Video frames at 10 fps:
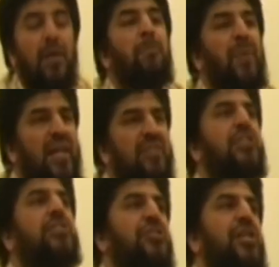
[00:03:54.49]
Plus
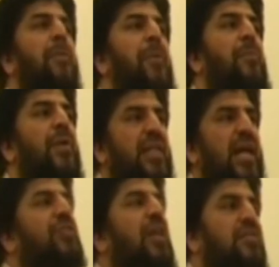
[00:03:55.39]
these Shia people, they
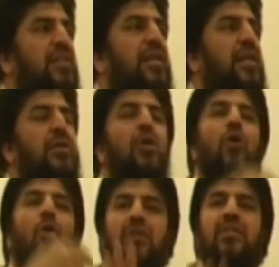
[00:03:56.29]
have translated
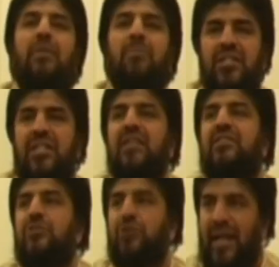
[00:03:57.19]
all their materials
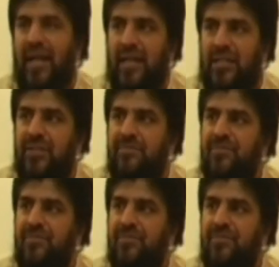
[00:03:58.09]
into English.